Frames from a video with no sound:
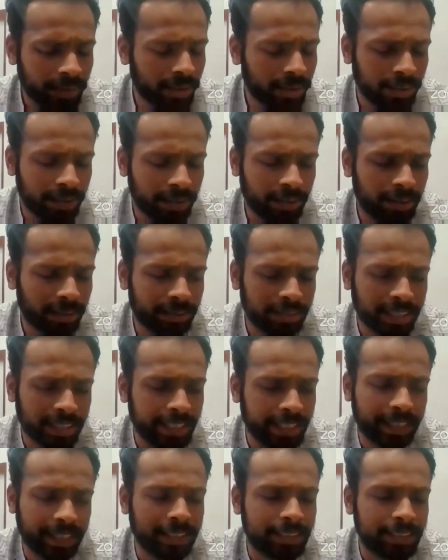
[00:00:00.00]

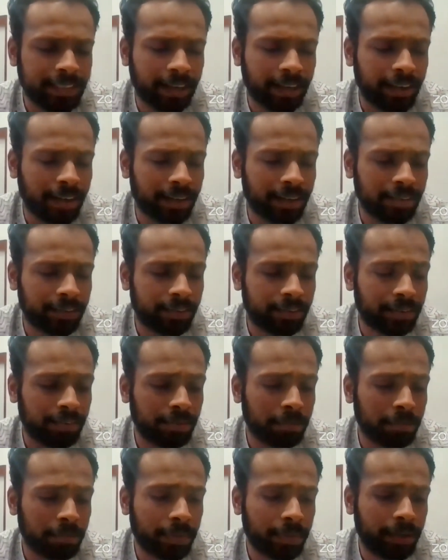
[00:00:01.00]
the kids are
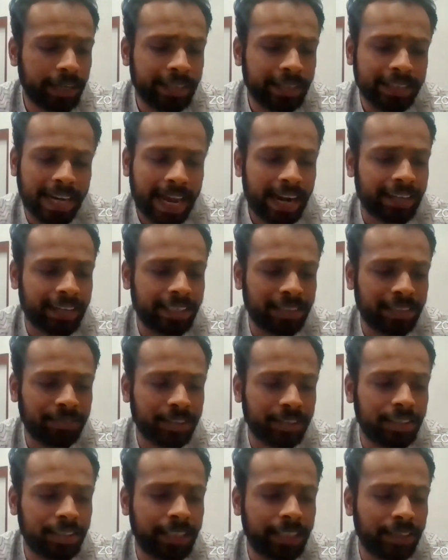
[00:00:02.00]
interacting
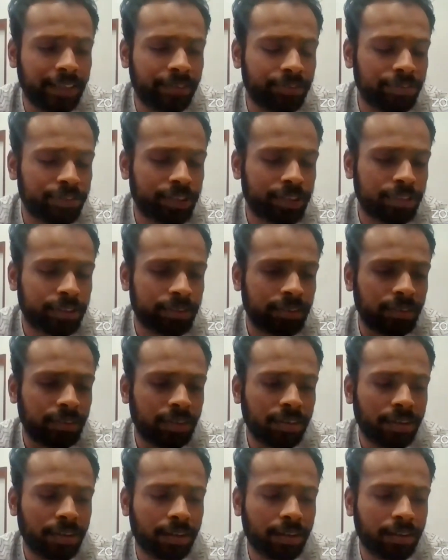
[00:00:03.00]
with the gifts
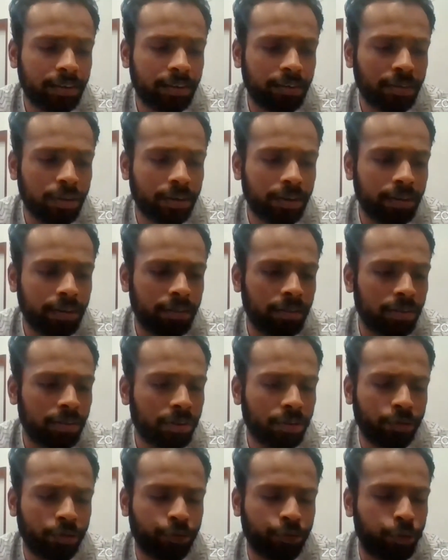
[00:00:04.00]

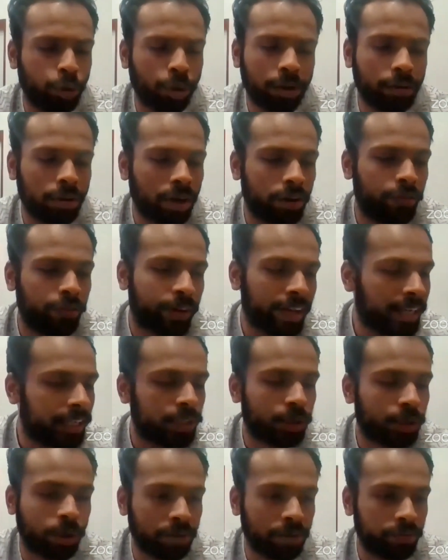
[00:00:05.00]
for a
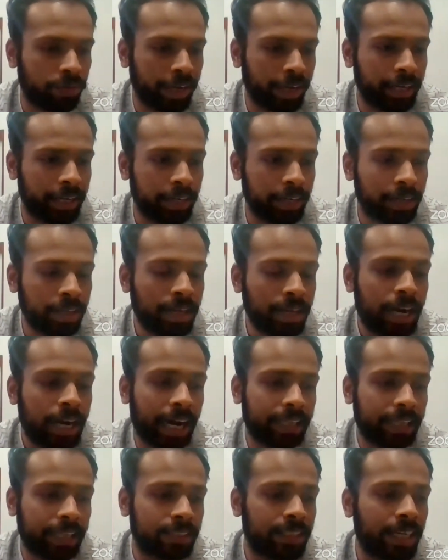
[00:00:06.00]
very short while.
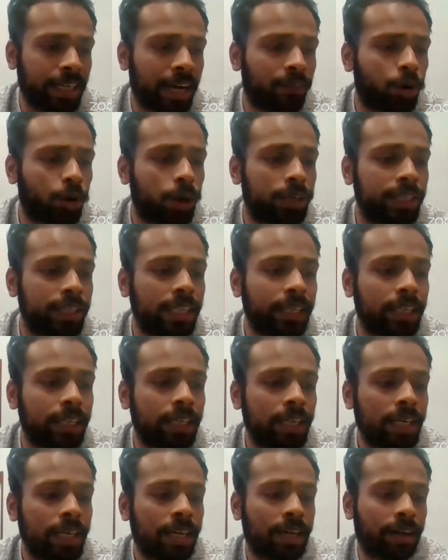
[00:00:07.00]
Either they have
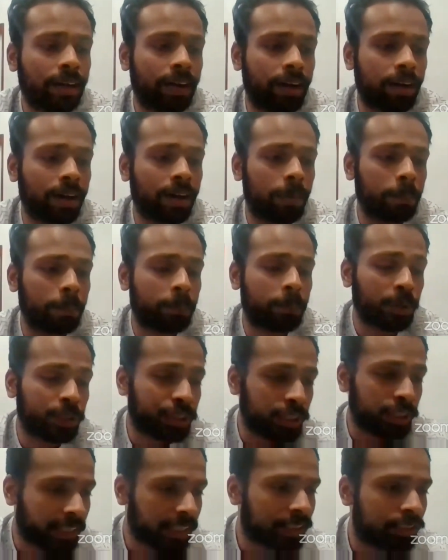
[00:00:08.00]
already
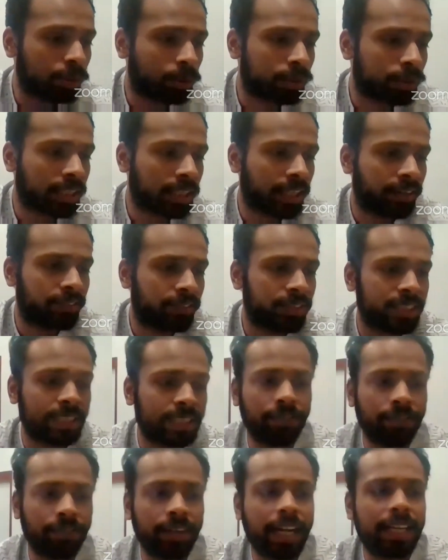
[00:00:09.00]
purchased those gifts,
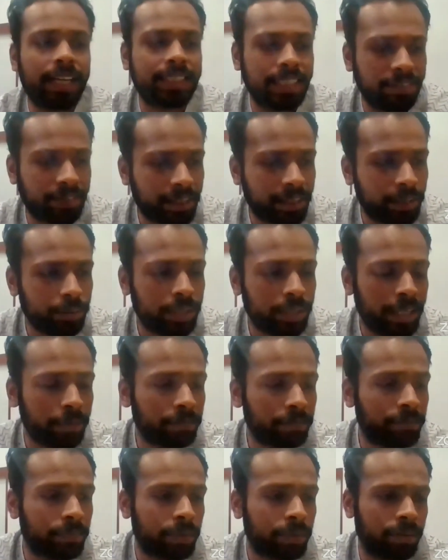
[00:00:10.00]
someone has given to
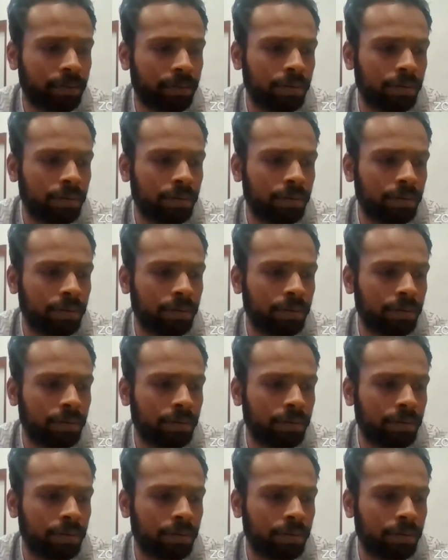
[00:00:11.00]
them.